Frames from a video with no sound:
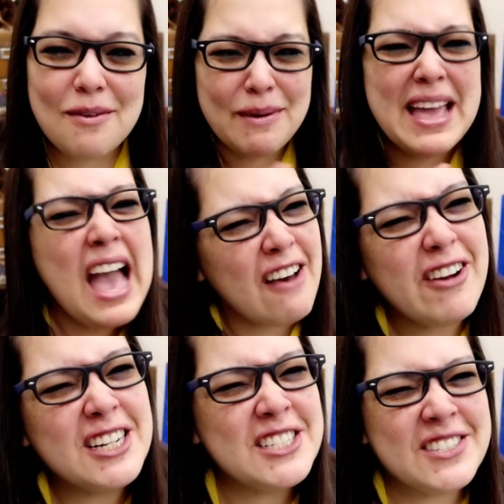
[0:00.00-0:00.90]
we have
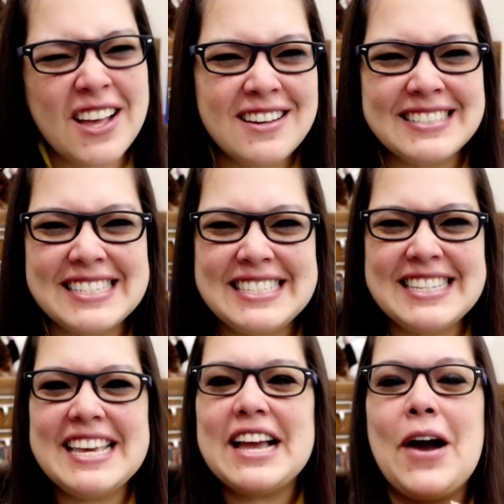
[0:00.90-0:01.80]
our song to
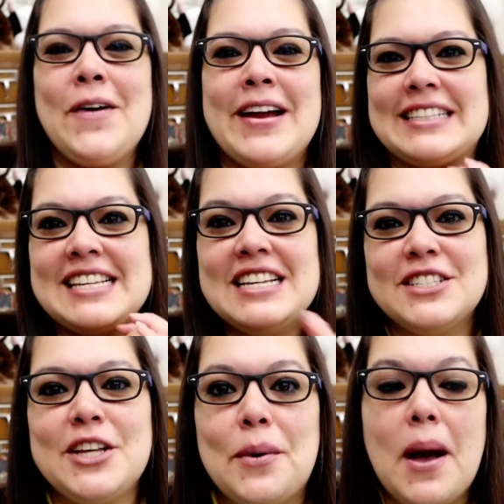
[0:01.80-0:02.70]
sing. All right,
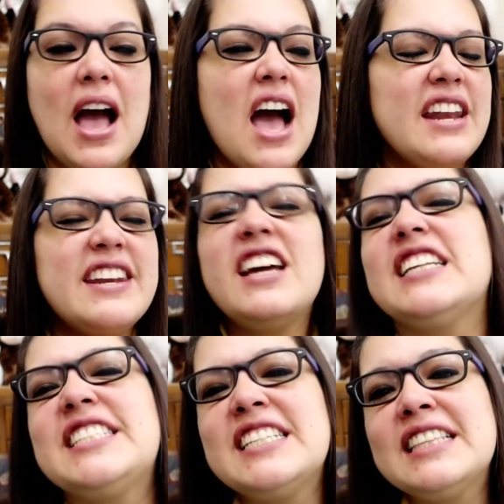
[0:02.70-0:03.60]
so
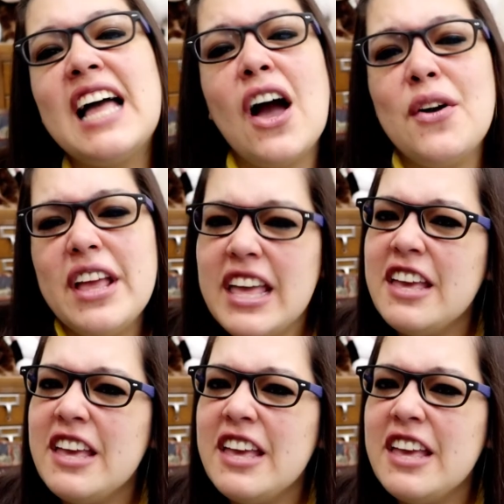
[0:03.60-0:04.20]
nice and loud.